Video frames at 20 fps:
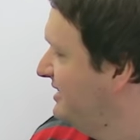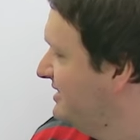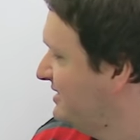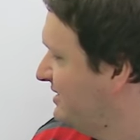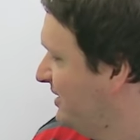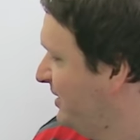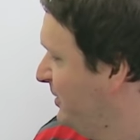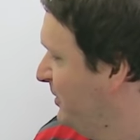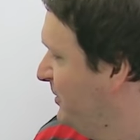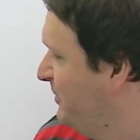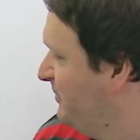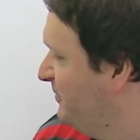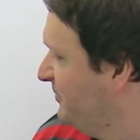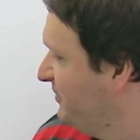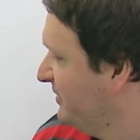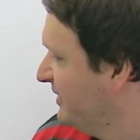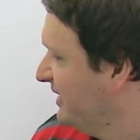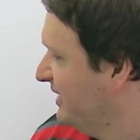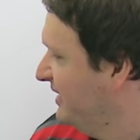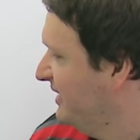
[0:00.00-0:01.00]
So,
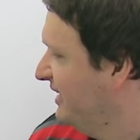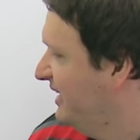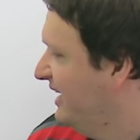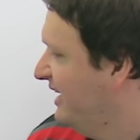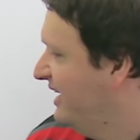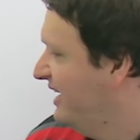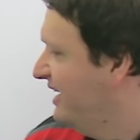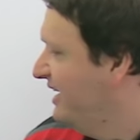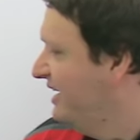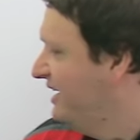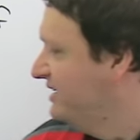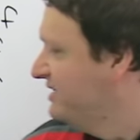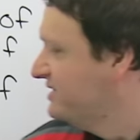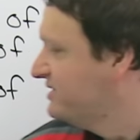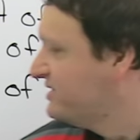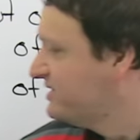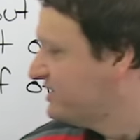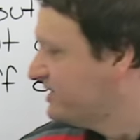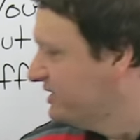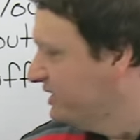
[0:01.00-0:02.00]

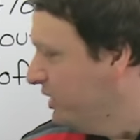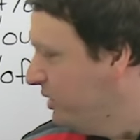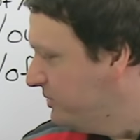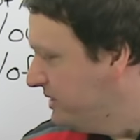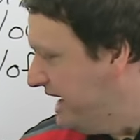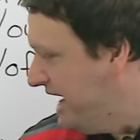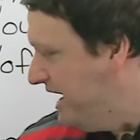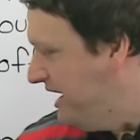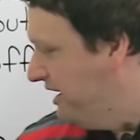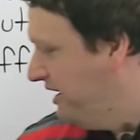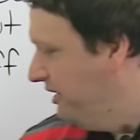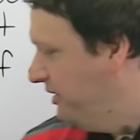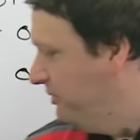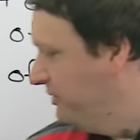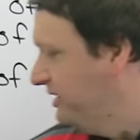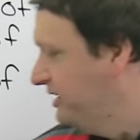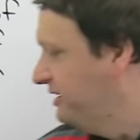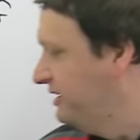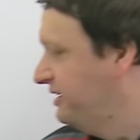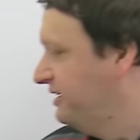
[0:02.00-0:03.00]
slow
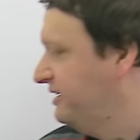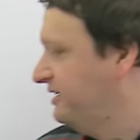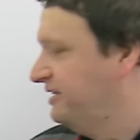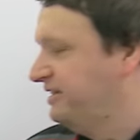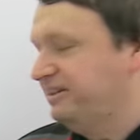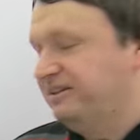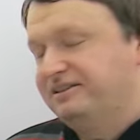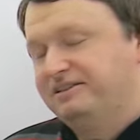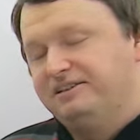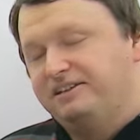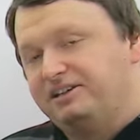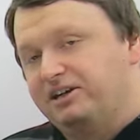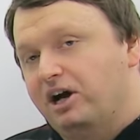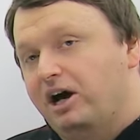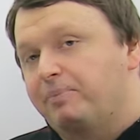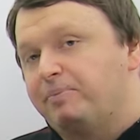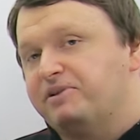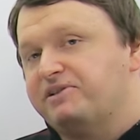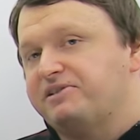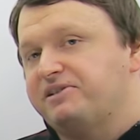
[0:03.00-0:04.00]
down. The
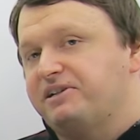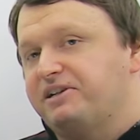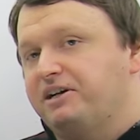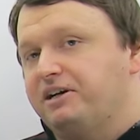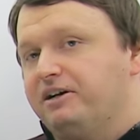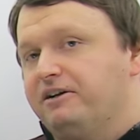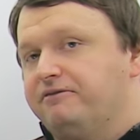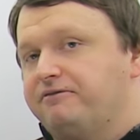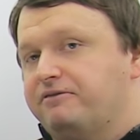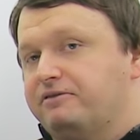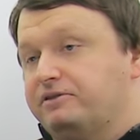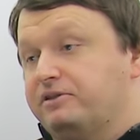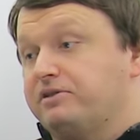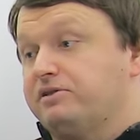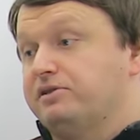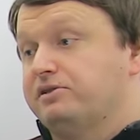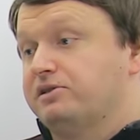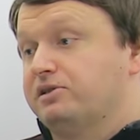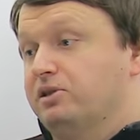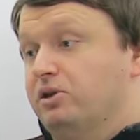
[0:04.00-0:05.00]
opposite of to
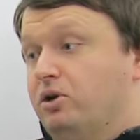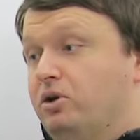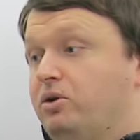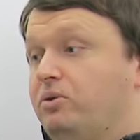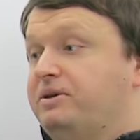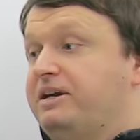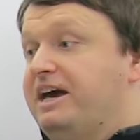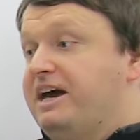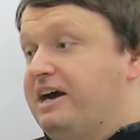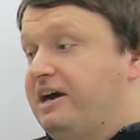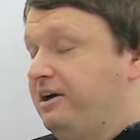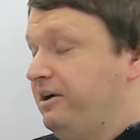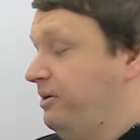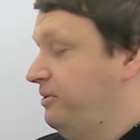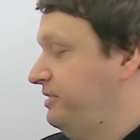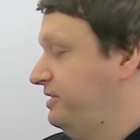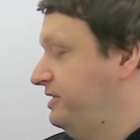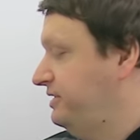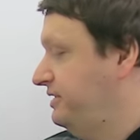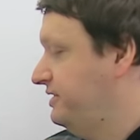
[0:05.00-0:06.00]
slow
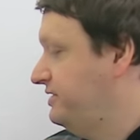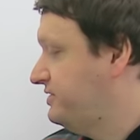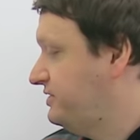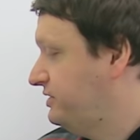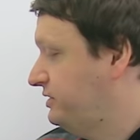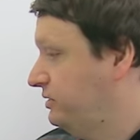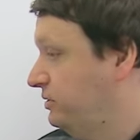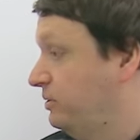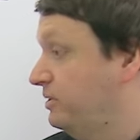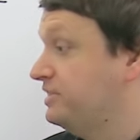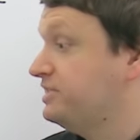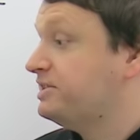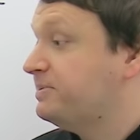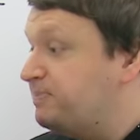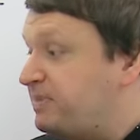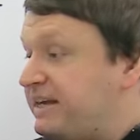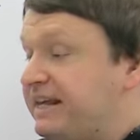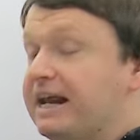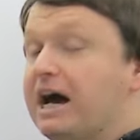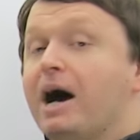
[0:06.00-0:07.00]
down is to
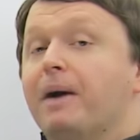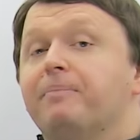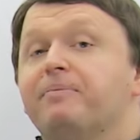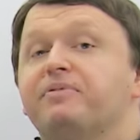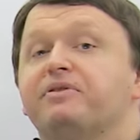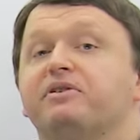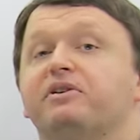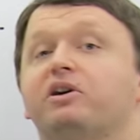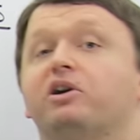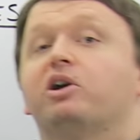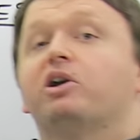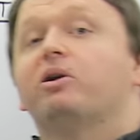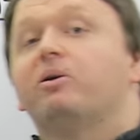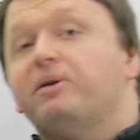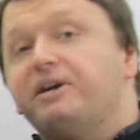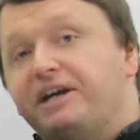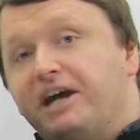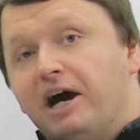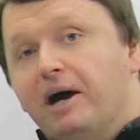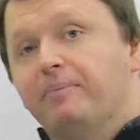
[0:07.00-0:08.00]
speed up,
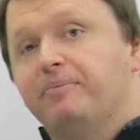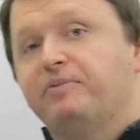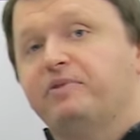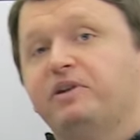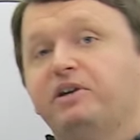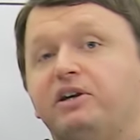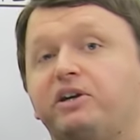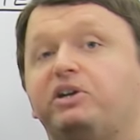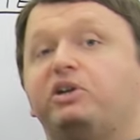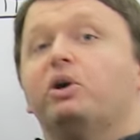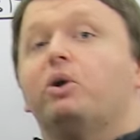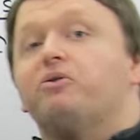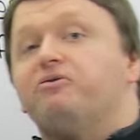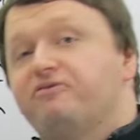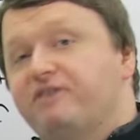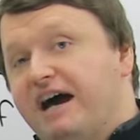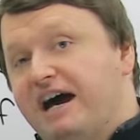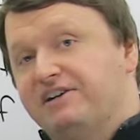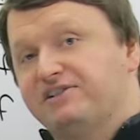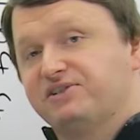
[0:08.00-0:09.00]
hurry up, go
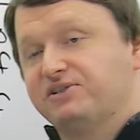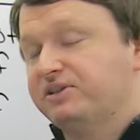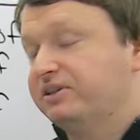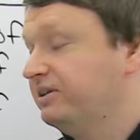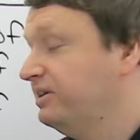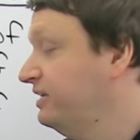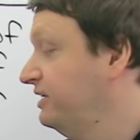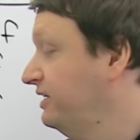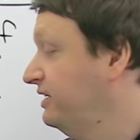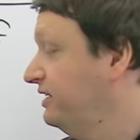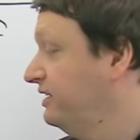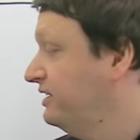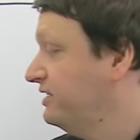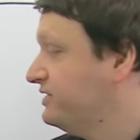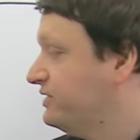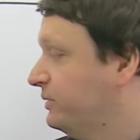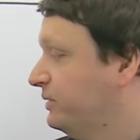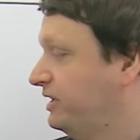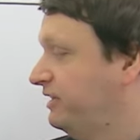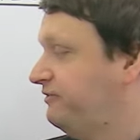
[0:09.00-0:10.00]
faster.
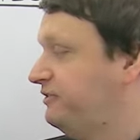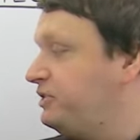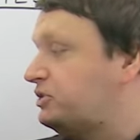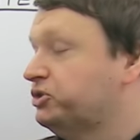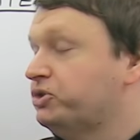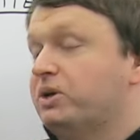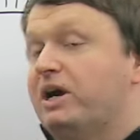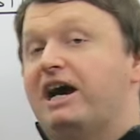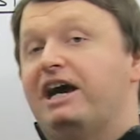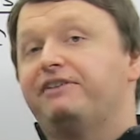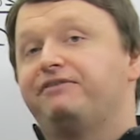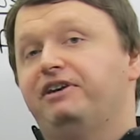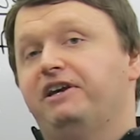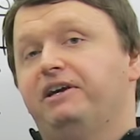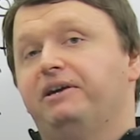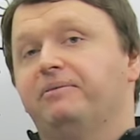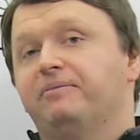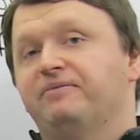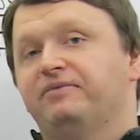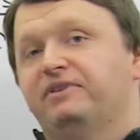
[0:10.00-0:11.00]
So if you're
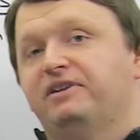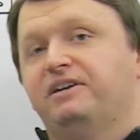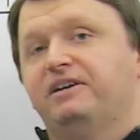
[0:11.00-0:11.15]
driving,